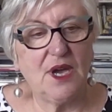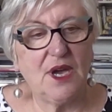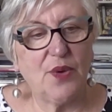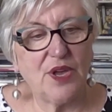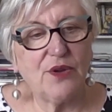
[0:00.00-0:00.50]

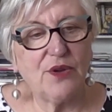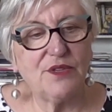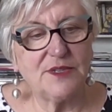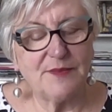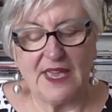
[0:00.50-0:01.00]
We're
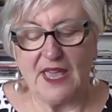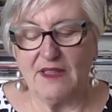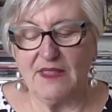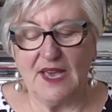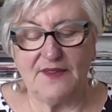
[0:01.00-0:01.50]
called to make
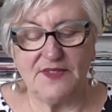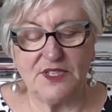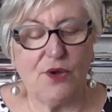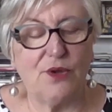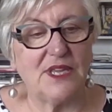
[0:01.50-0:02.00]
our lives
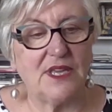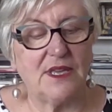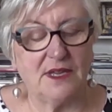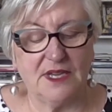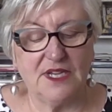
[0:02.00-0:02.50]

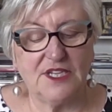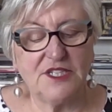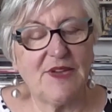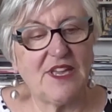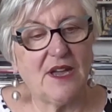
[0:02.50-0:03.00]
holy,
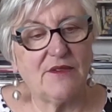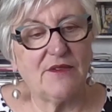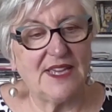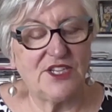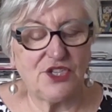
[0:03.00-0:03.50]
to make our
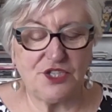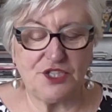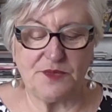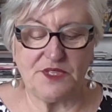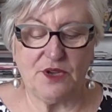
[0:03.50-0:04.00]

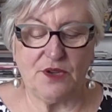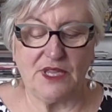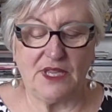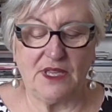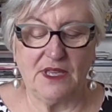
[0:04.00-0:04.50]
relationships
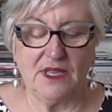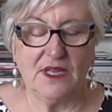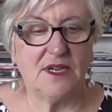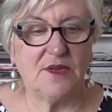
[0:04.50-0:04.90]
holy. And